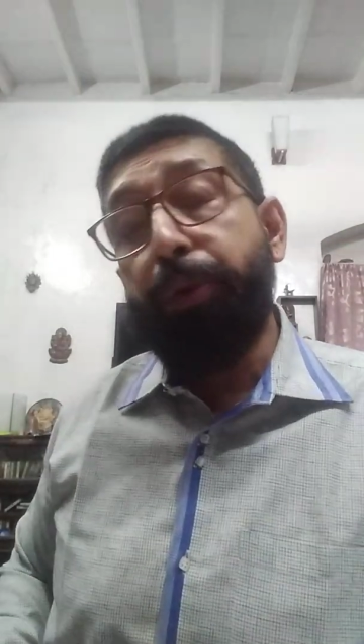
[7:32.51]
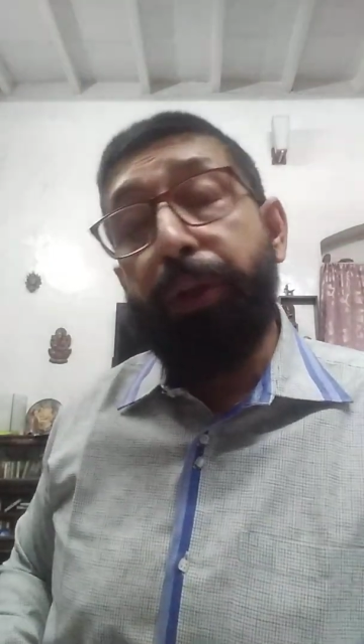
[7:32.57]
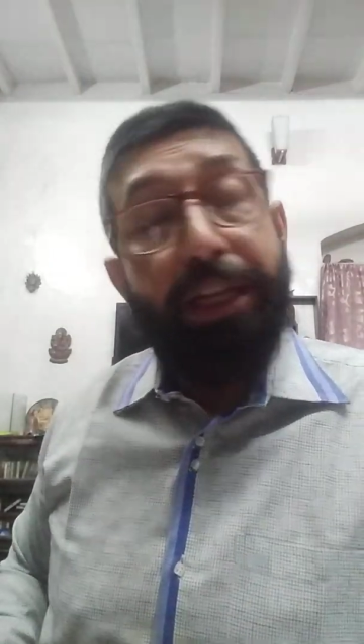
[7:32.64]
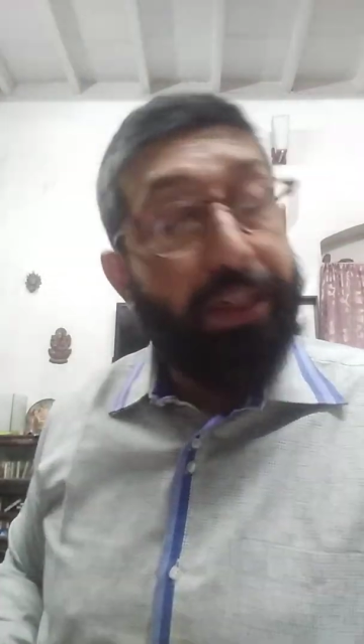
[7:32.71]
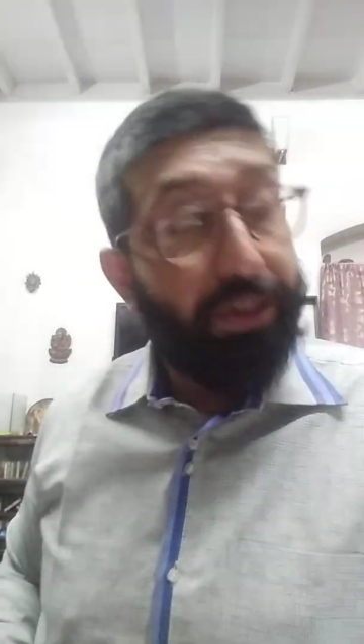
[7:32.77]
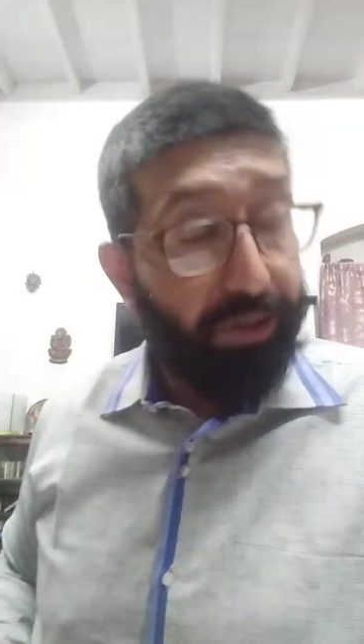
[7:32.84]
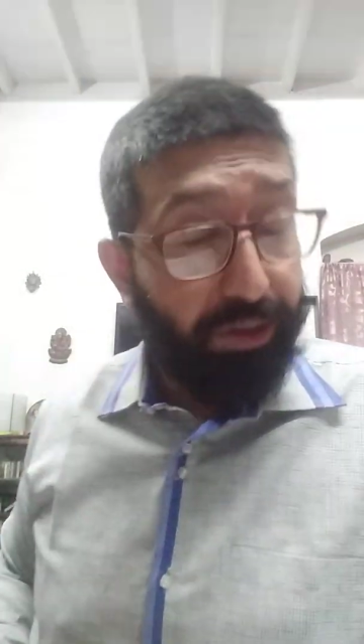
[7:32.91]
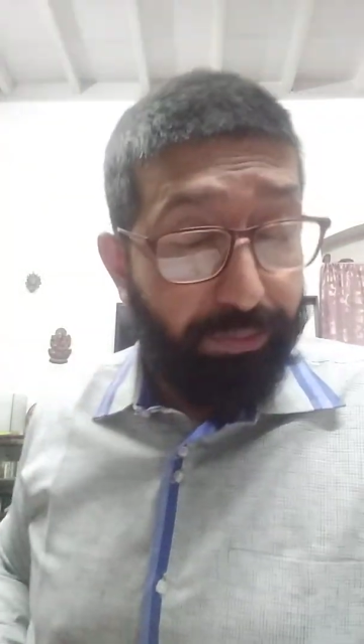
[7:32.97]

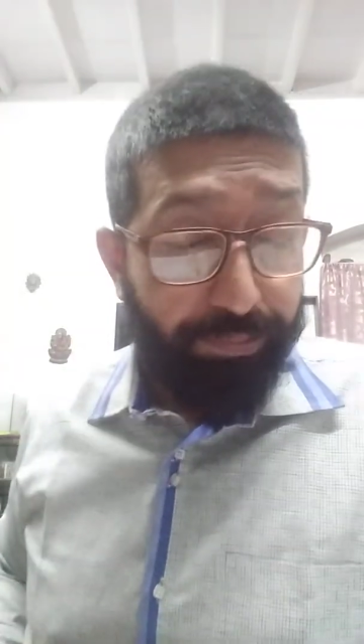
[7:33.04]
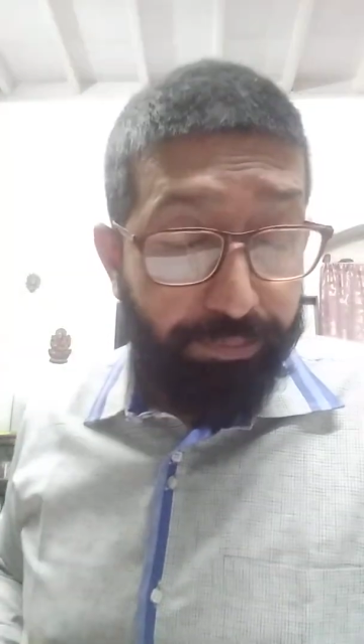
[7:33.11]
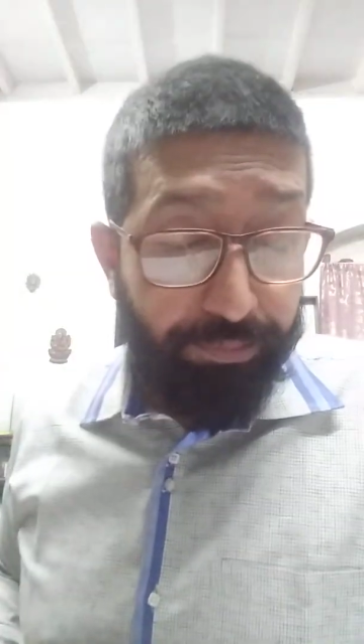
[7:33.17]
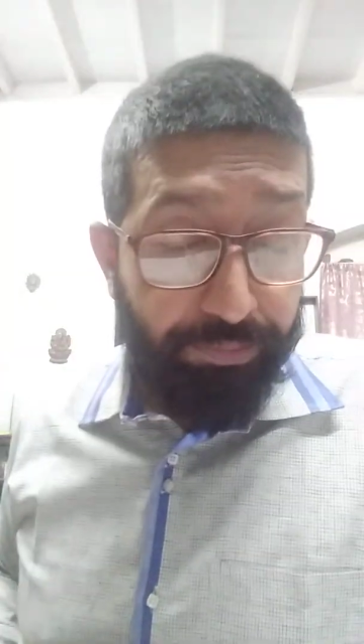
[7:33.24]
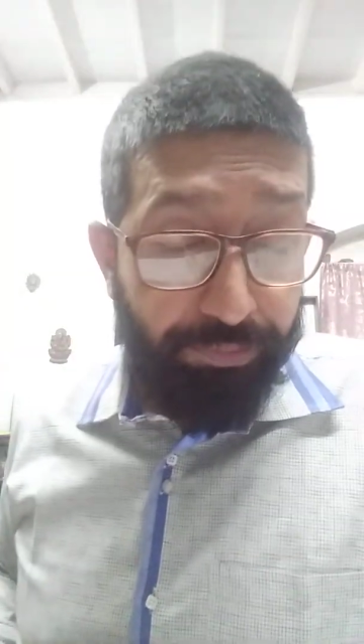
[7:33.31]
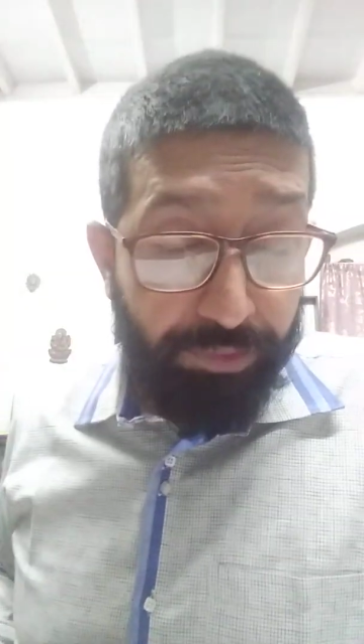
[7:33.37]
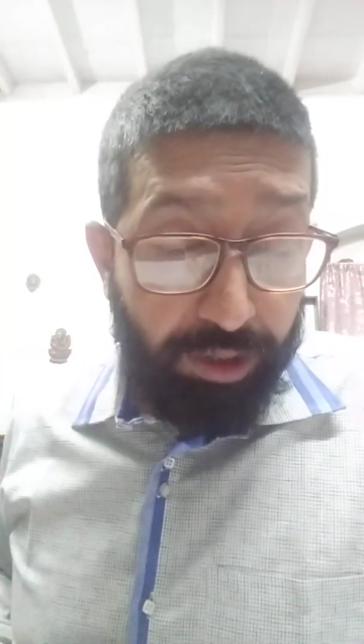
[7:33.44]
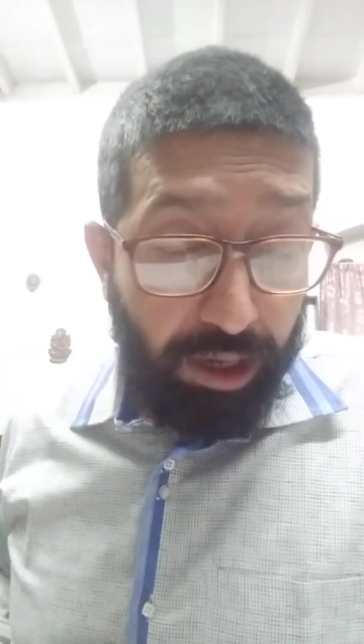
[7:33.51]
police,
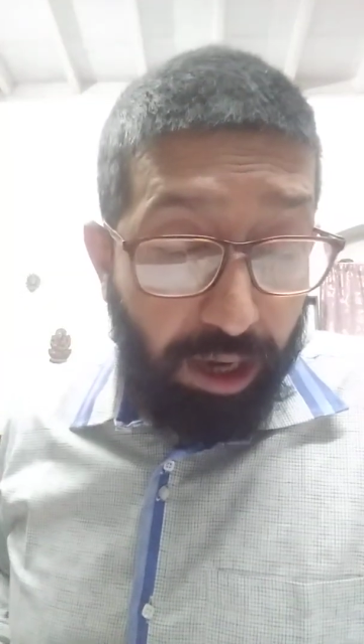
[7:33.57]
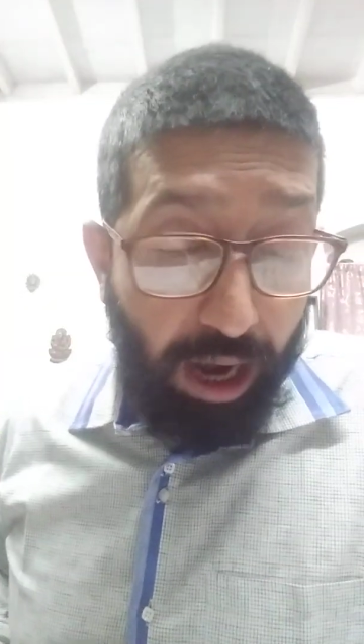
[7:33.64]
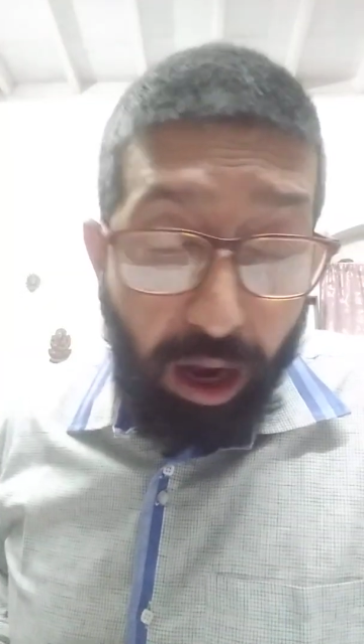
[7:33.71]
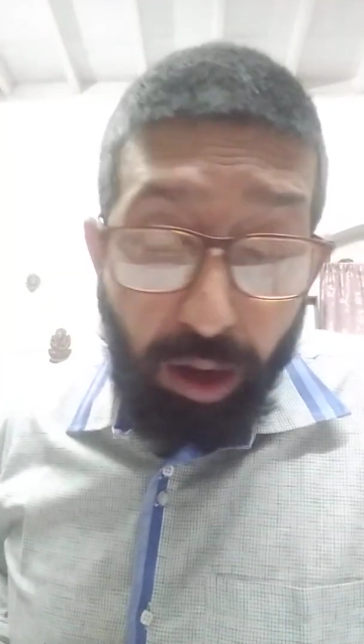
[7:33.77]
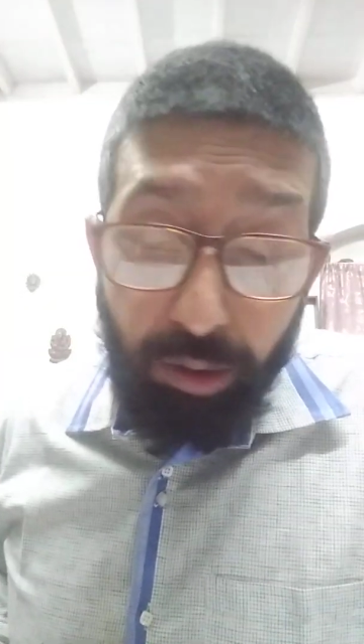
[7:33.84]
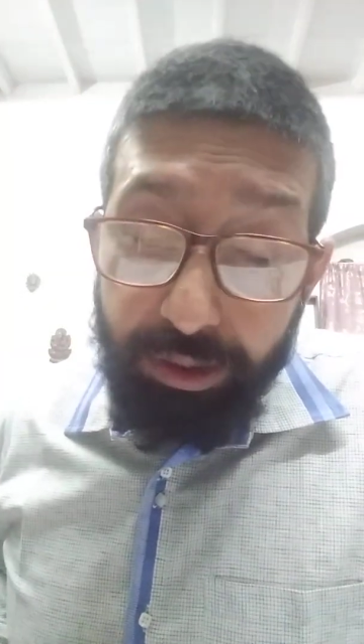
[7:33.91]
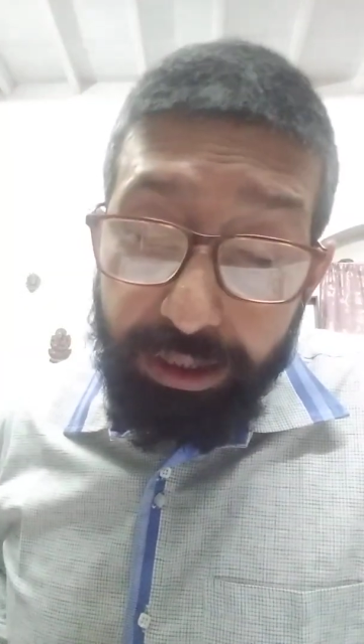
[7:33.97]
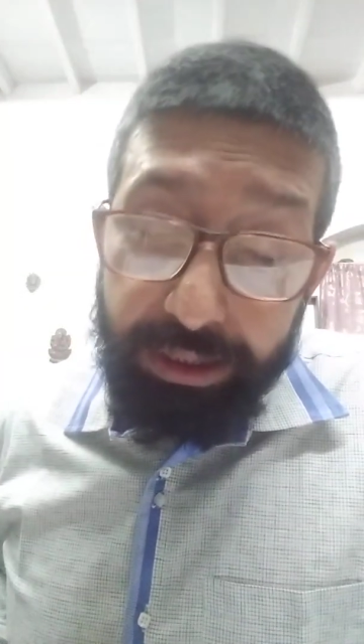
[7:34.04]

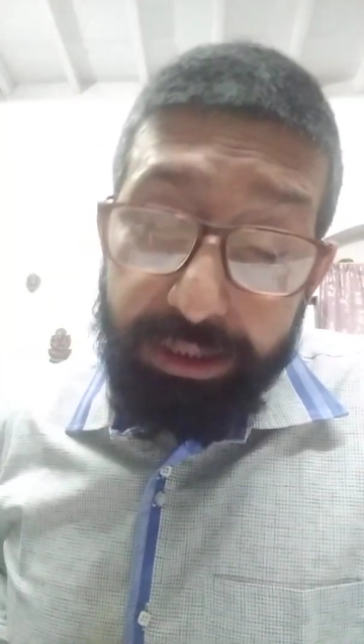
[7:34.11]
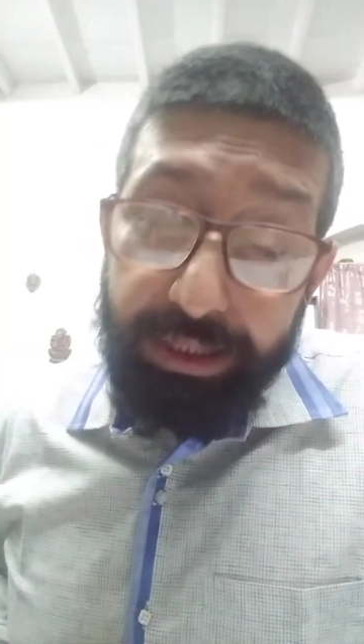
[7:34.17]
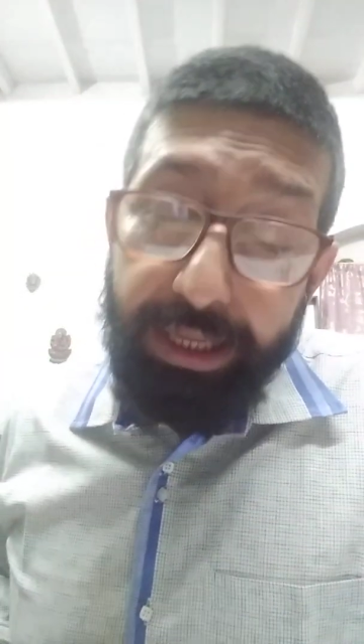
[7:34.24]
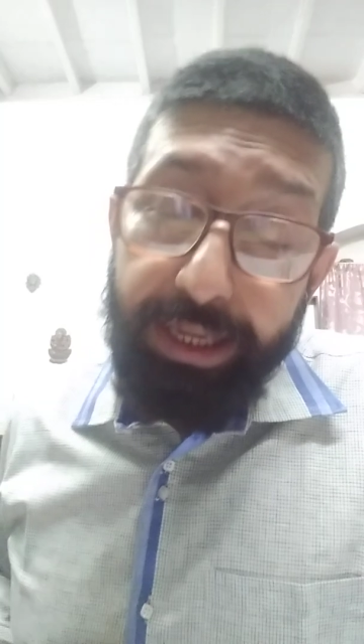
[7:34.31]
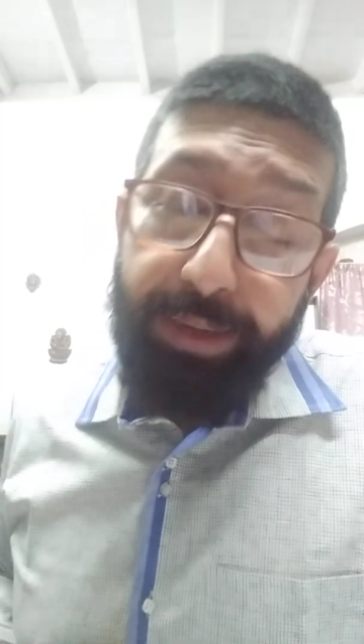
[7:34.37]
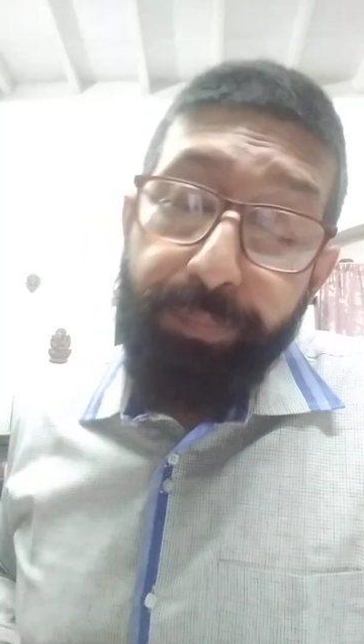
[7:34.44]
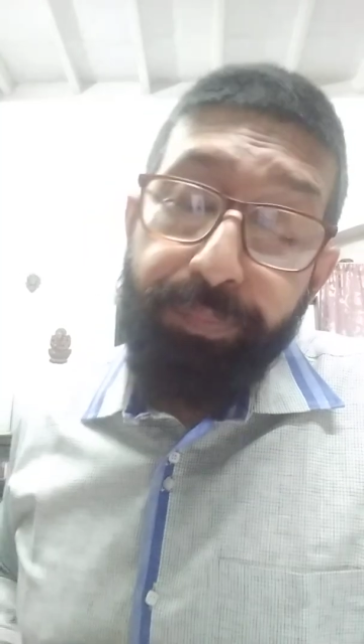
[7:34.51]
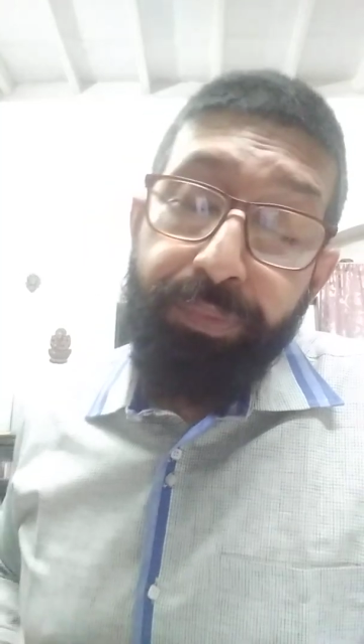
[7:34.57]
how did
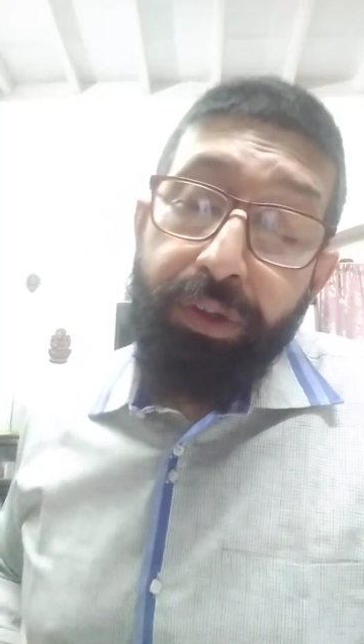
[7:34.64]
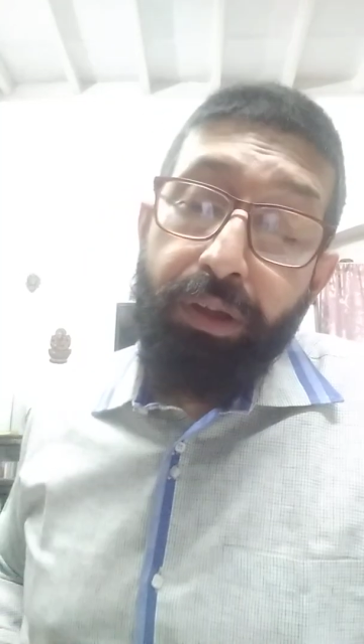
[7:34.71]
they?